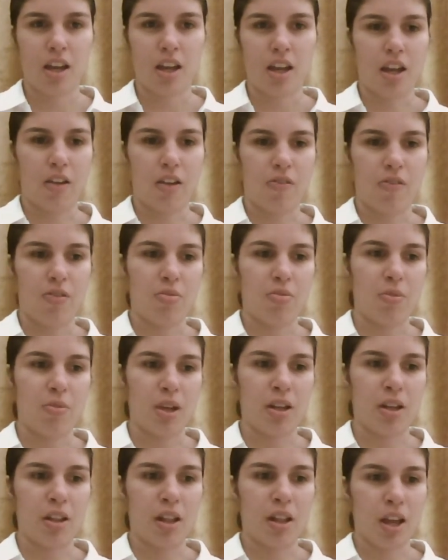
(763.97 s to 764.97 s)
And for
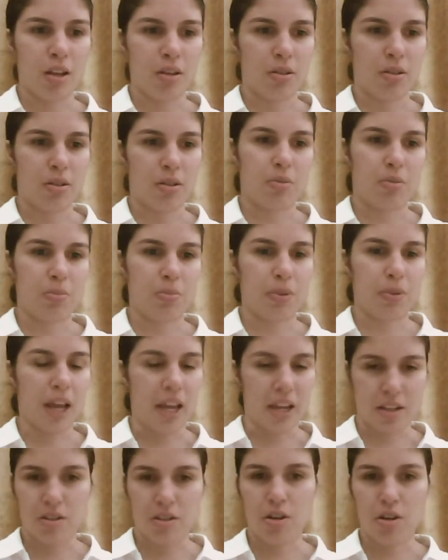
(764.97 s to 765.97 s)
me, like,
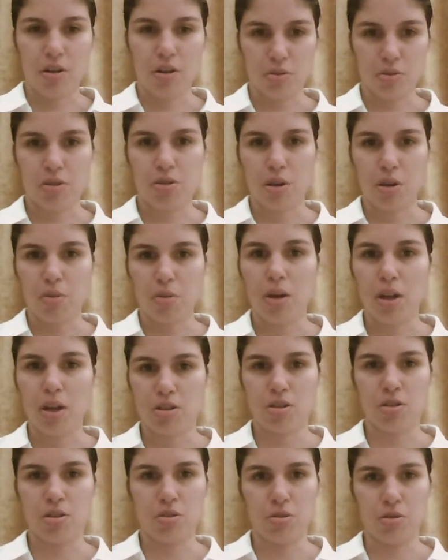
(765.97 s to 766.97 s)
place holds so
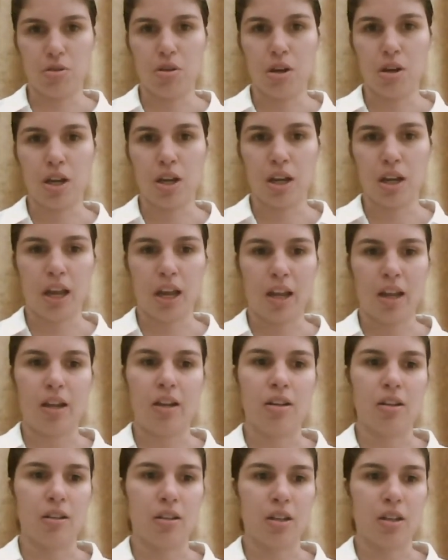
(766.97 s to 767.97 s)
much story,
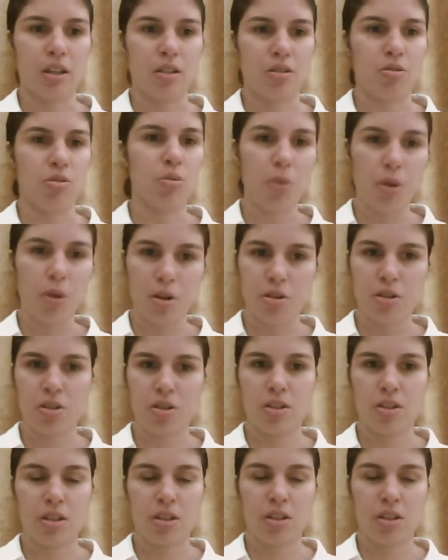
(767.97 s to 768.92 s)
and it's almost